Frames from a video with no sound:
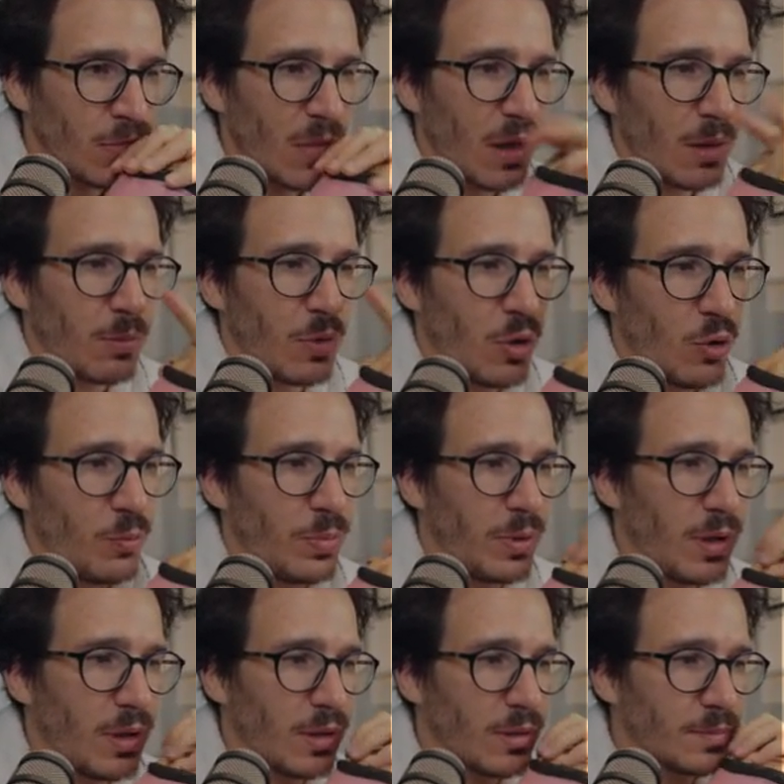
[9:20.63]
I'm
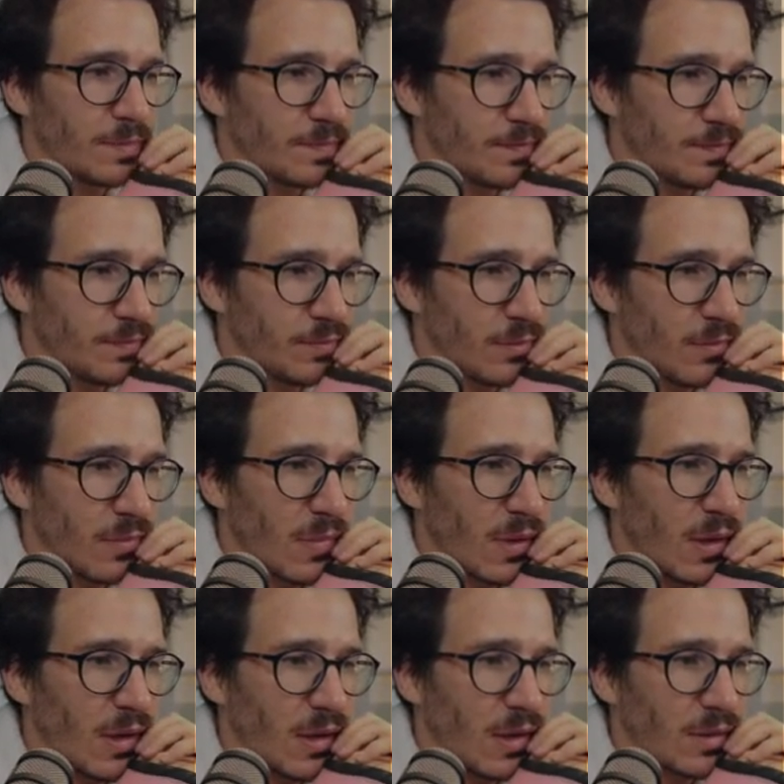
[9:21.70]
hoping...
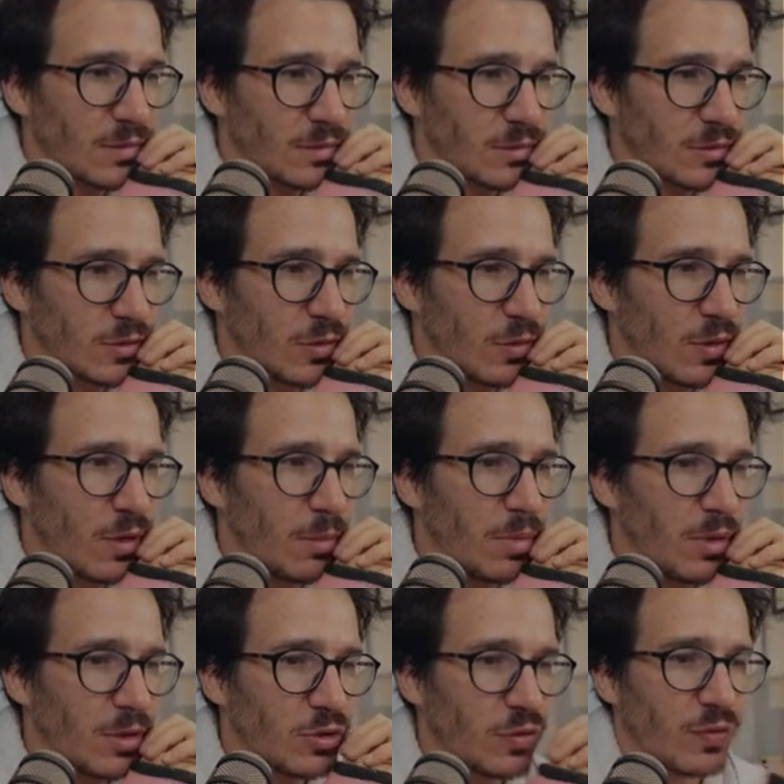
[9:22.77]
Aha, so a
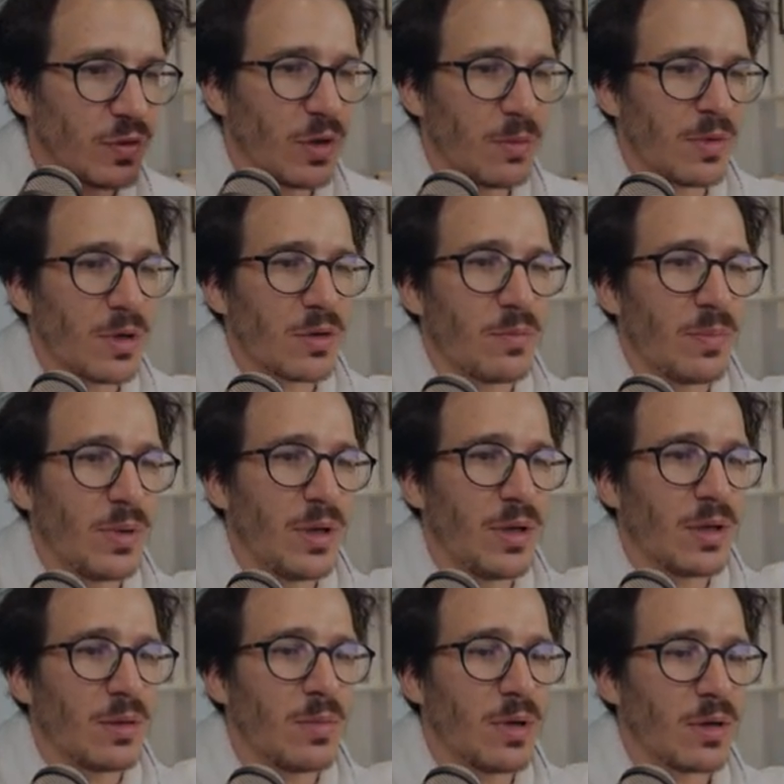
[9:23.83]
bunch of them are
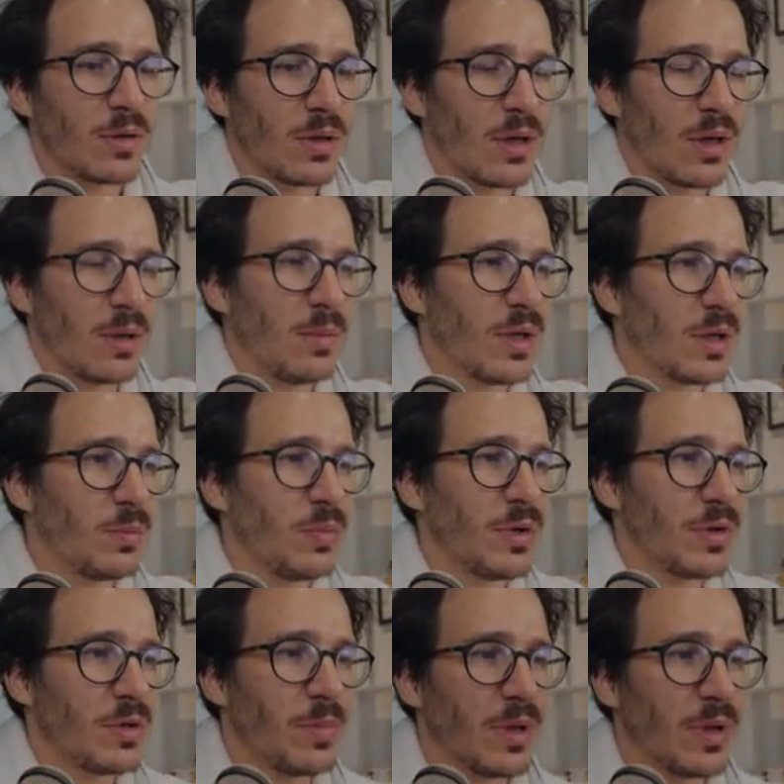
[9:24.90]
complaining about unmet peer
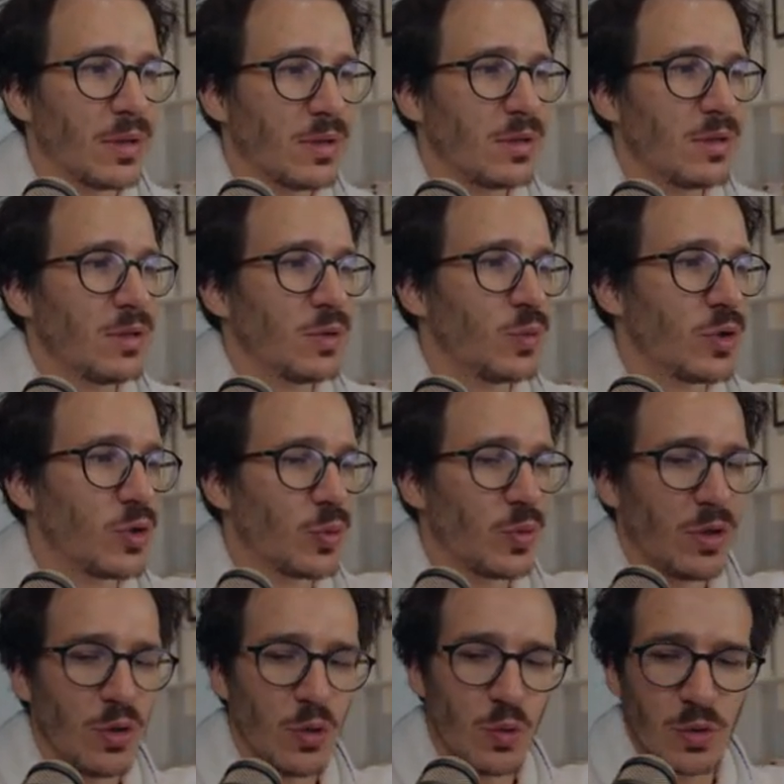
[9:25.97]
dependencies, which we
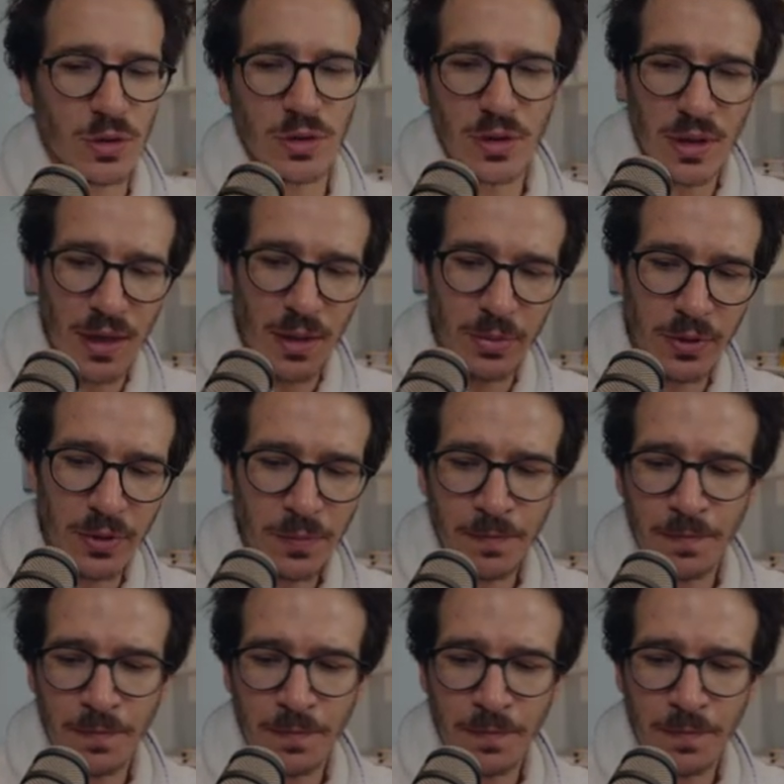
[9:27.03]
knew was going to happen.